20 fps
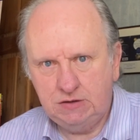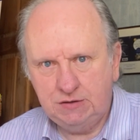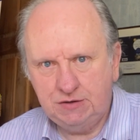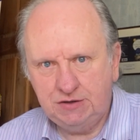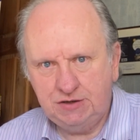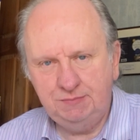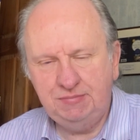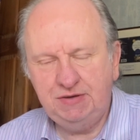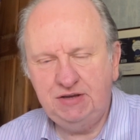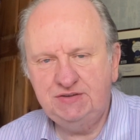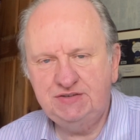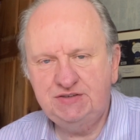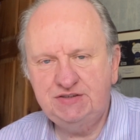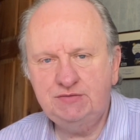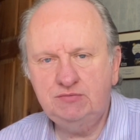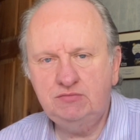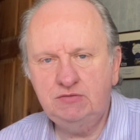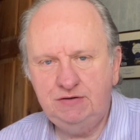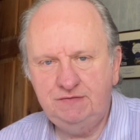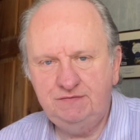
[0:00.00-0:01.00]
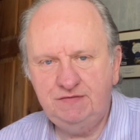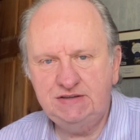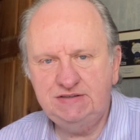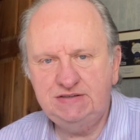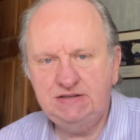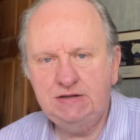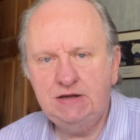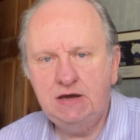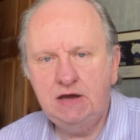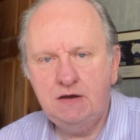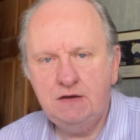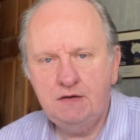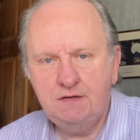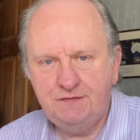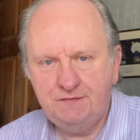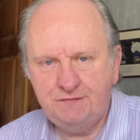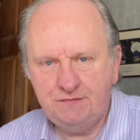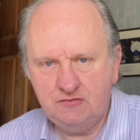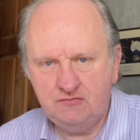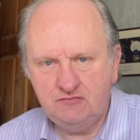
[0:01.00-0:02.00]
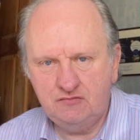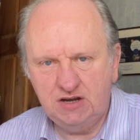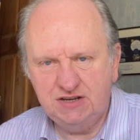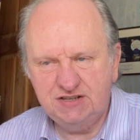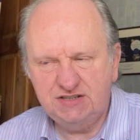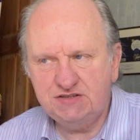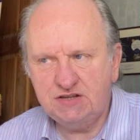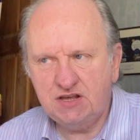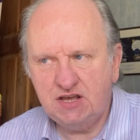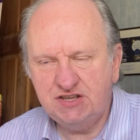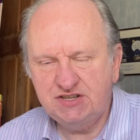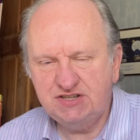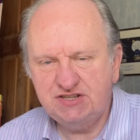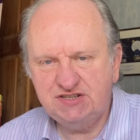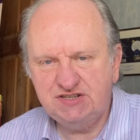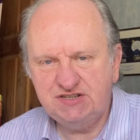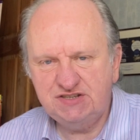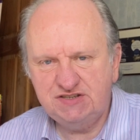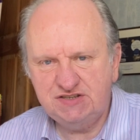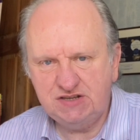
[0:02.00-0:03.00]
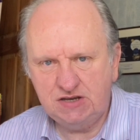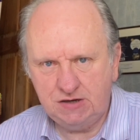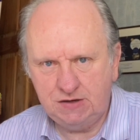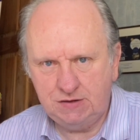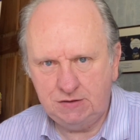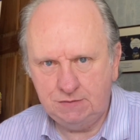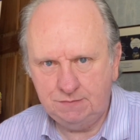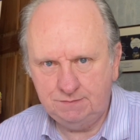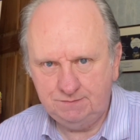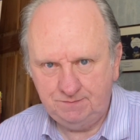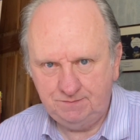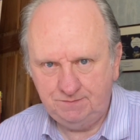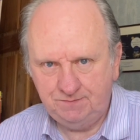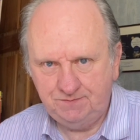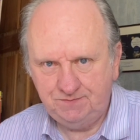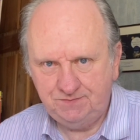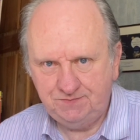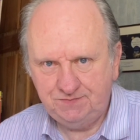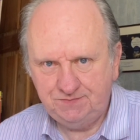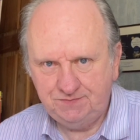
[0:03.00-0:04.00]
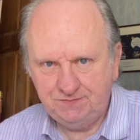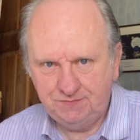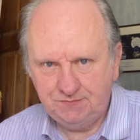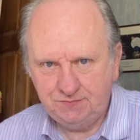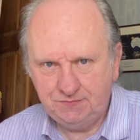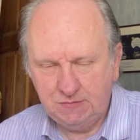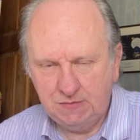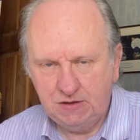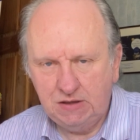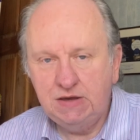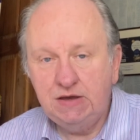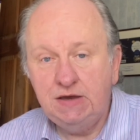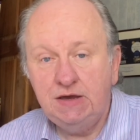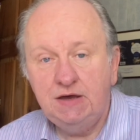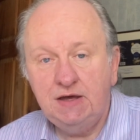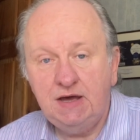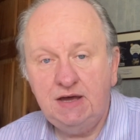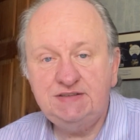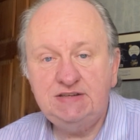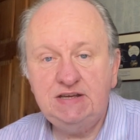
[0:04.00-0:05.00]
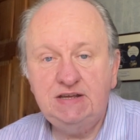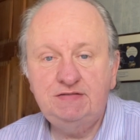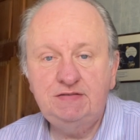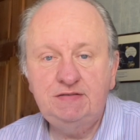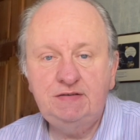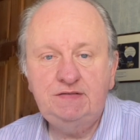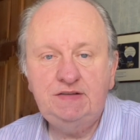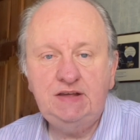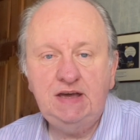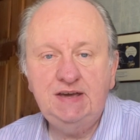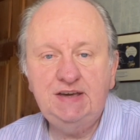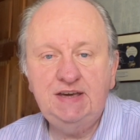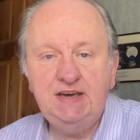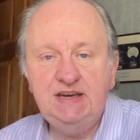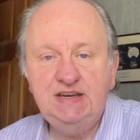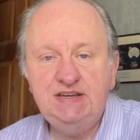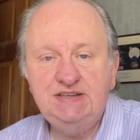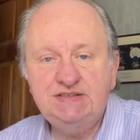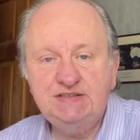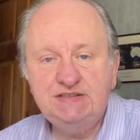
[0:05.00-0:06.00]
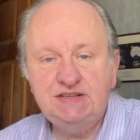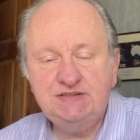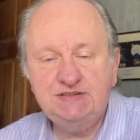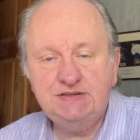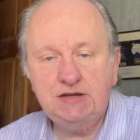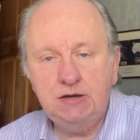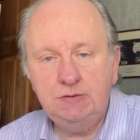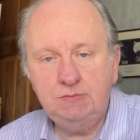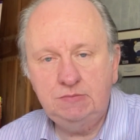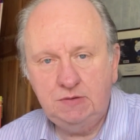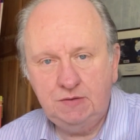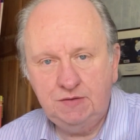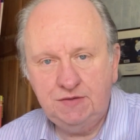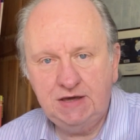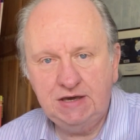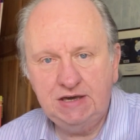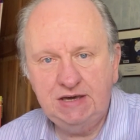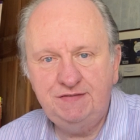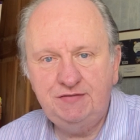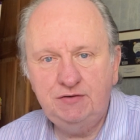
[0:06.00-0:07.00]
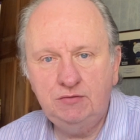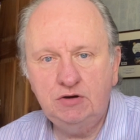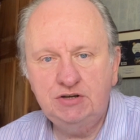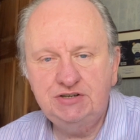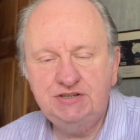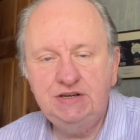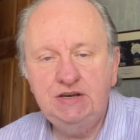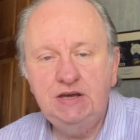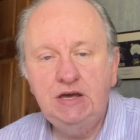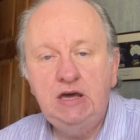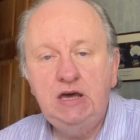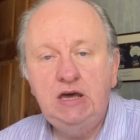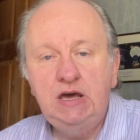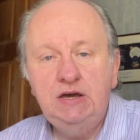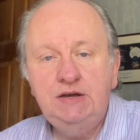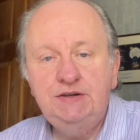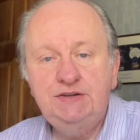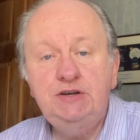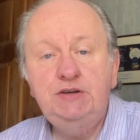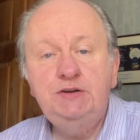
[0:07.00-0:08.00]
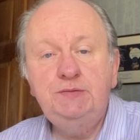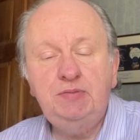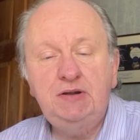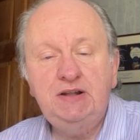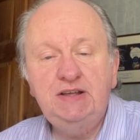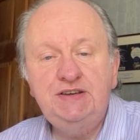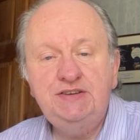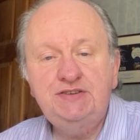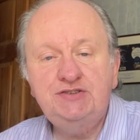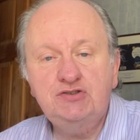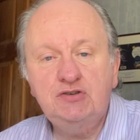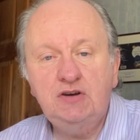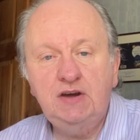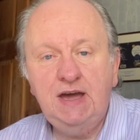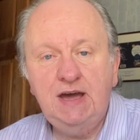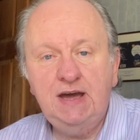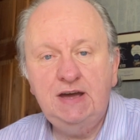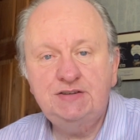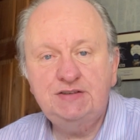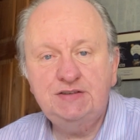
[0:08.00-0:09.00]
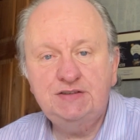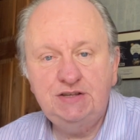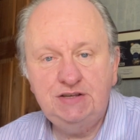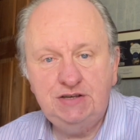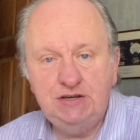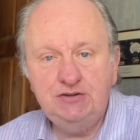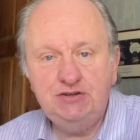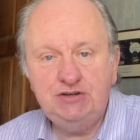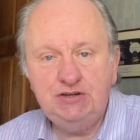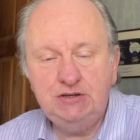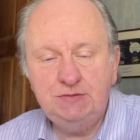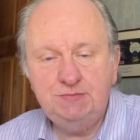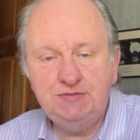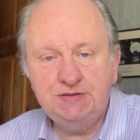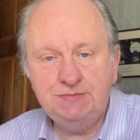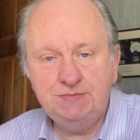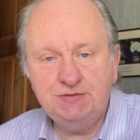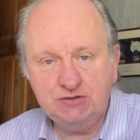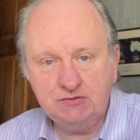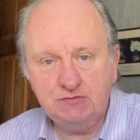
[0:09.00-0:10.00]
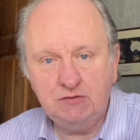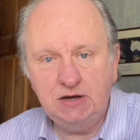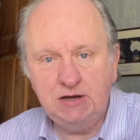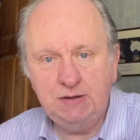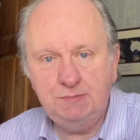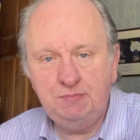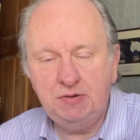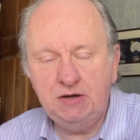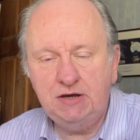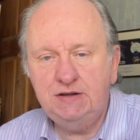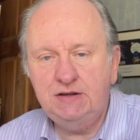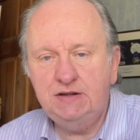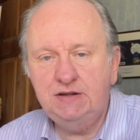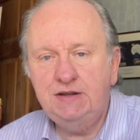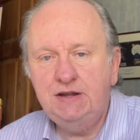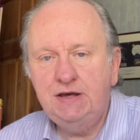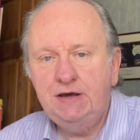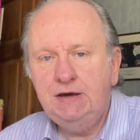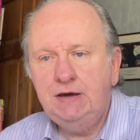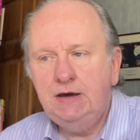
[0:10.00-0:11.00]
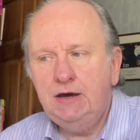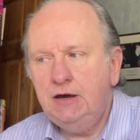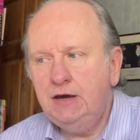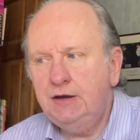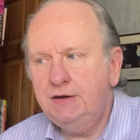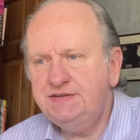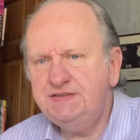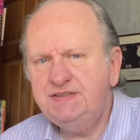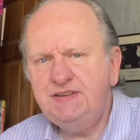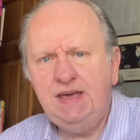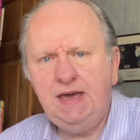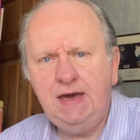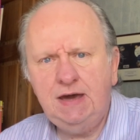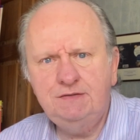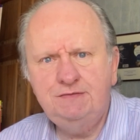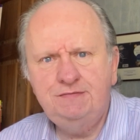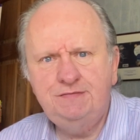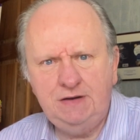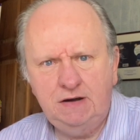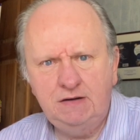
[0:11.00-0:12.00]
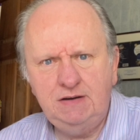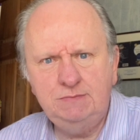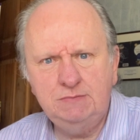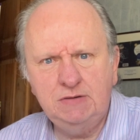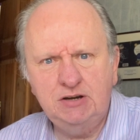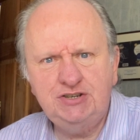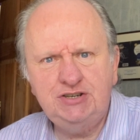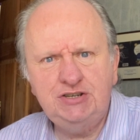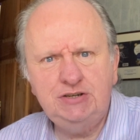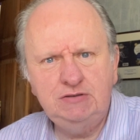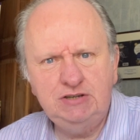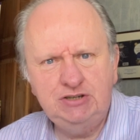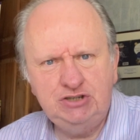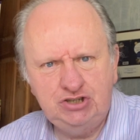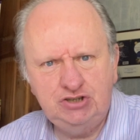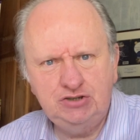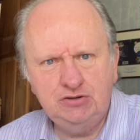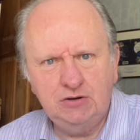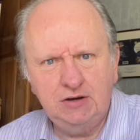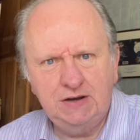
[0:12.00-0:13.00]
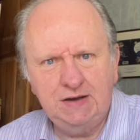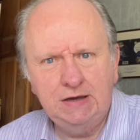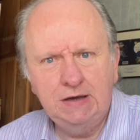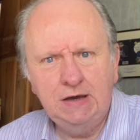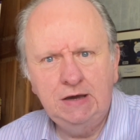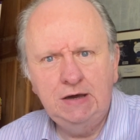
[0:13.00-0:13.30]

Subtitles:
computers were invented for writers. Certain. That's it for 58 Keys this time. Thank you for watching. Do please try out the YouTube subscribe button and see how very much you enjoy